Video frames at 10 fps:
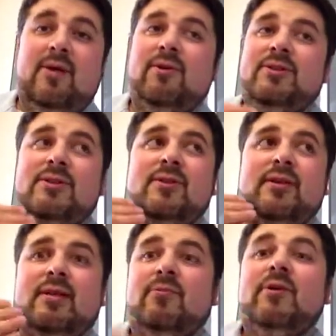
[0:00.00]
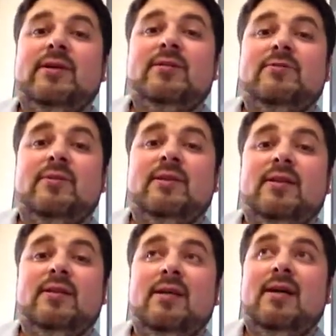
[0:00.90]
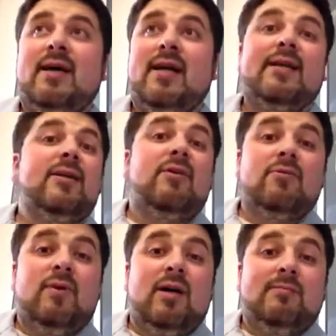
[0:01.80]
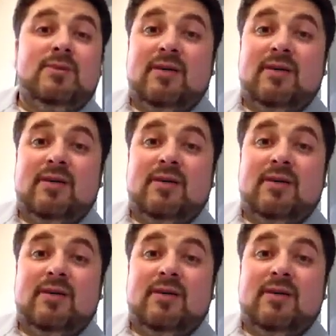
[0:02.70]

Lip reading: I want you to know that I'm more introverted and I get overwhelmed.